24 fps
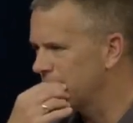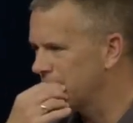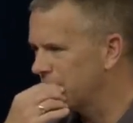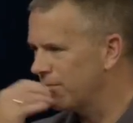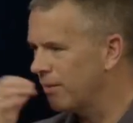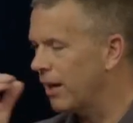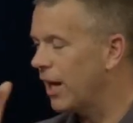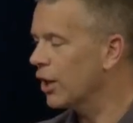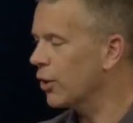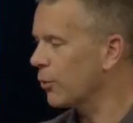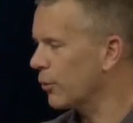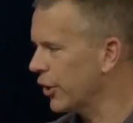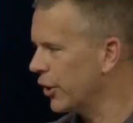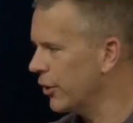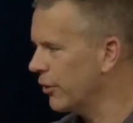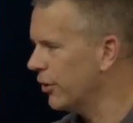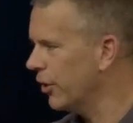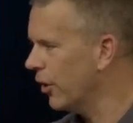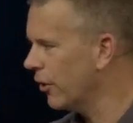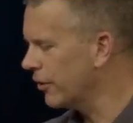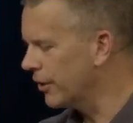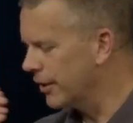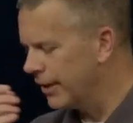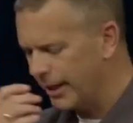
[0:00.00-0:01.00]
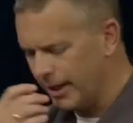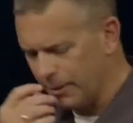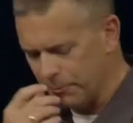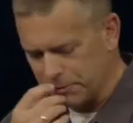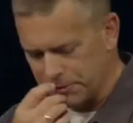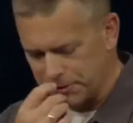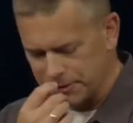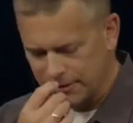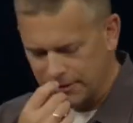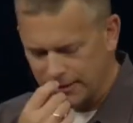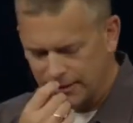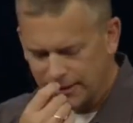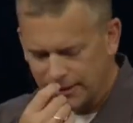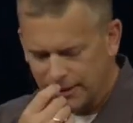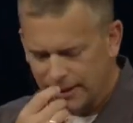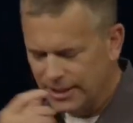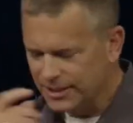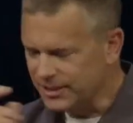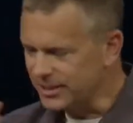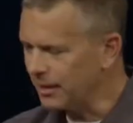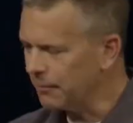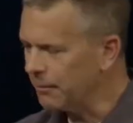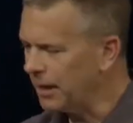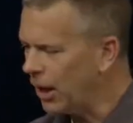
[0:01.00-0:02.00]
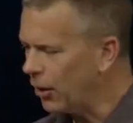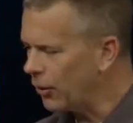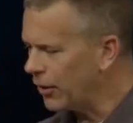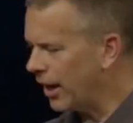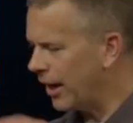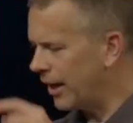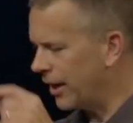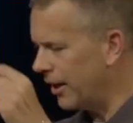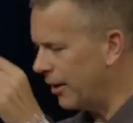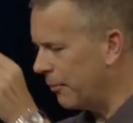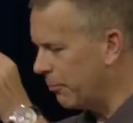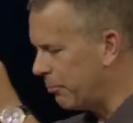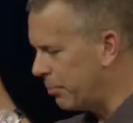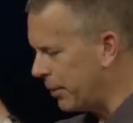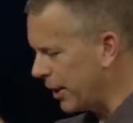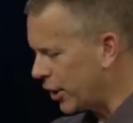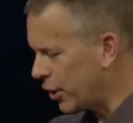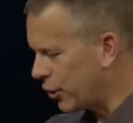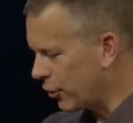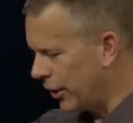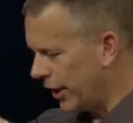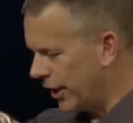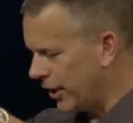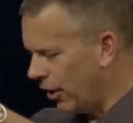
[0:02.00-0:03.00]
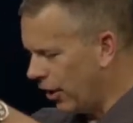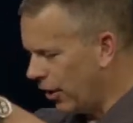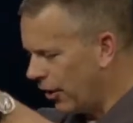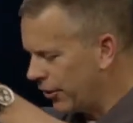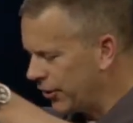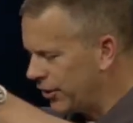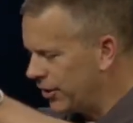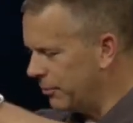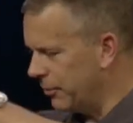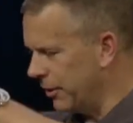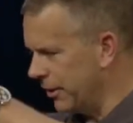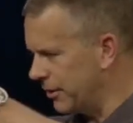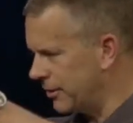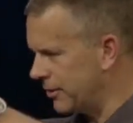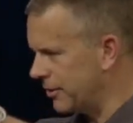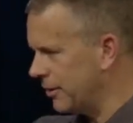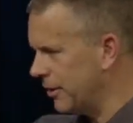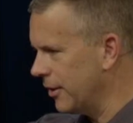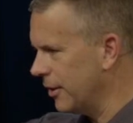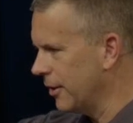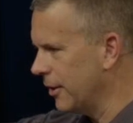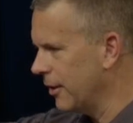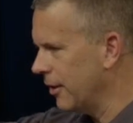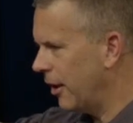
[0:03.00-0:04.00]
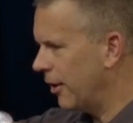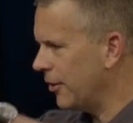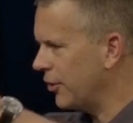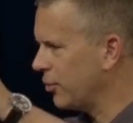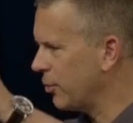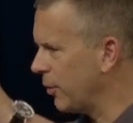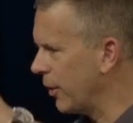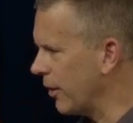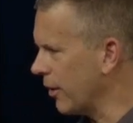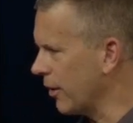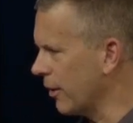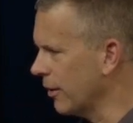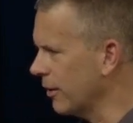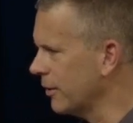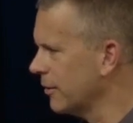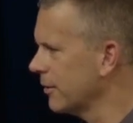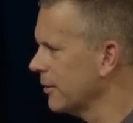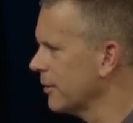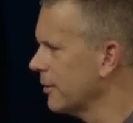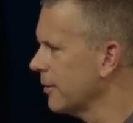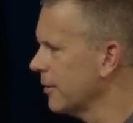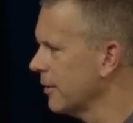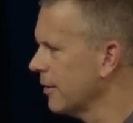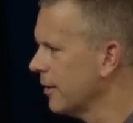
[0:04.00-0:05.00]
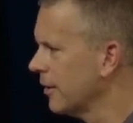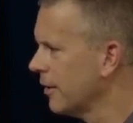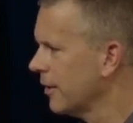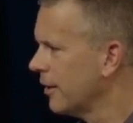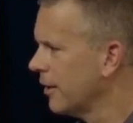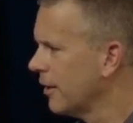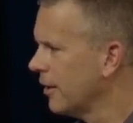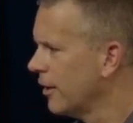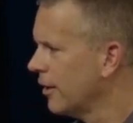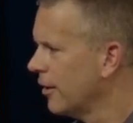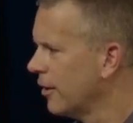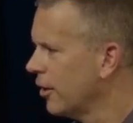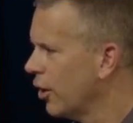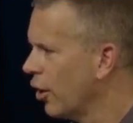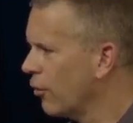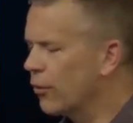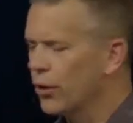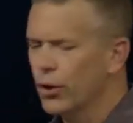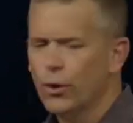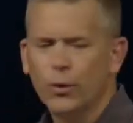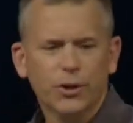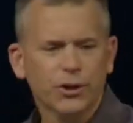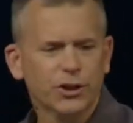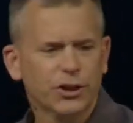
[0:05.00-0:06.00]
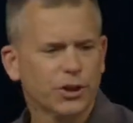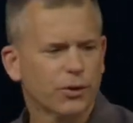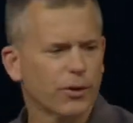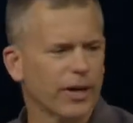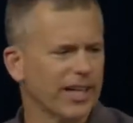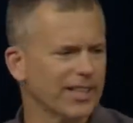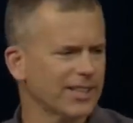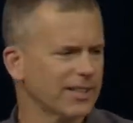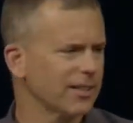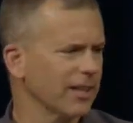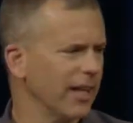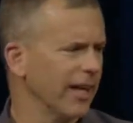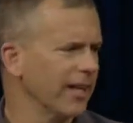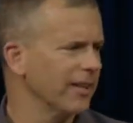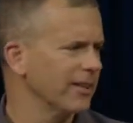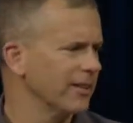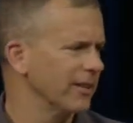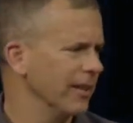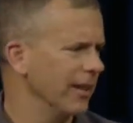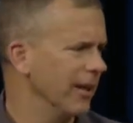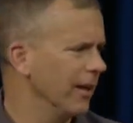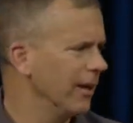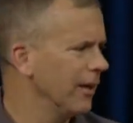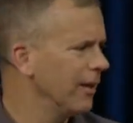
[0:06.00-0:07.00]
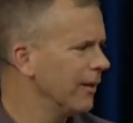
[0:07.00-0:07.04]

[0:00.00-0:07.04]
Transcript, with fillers: follower, you'd know the names, somehow got in a bickering argument on Twitter over who is the greatest legacy.